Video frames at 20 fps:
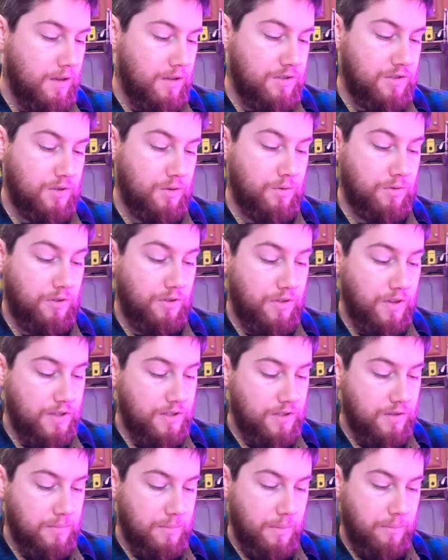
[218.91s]
So the
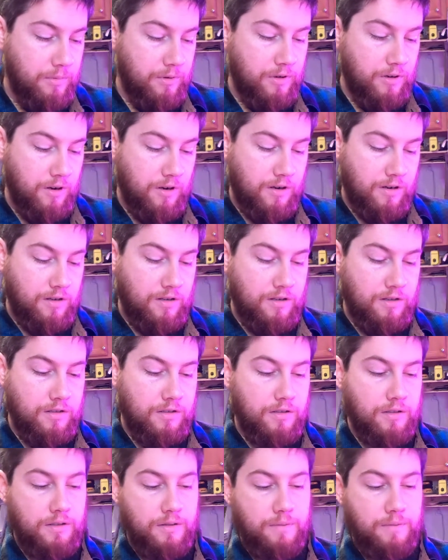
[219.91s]
things to remember are